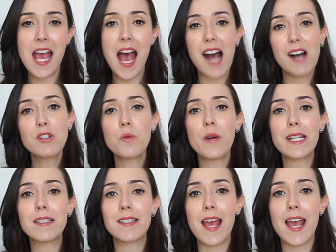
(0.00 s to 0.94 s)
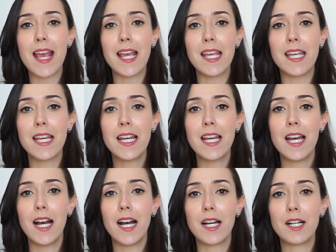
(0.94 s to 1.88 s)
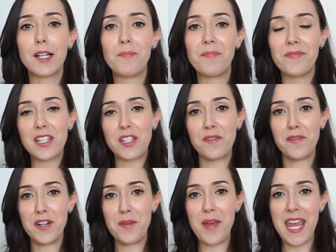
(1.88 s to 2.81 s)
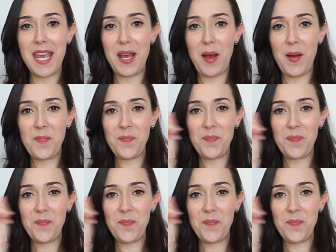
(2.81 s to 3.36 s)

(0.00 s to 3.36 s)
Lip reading: How do I say this verb here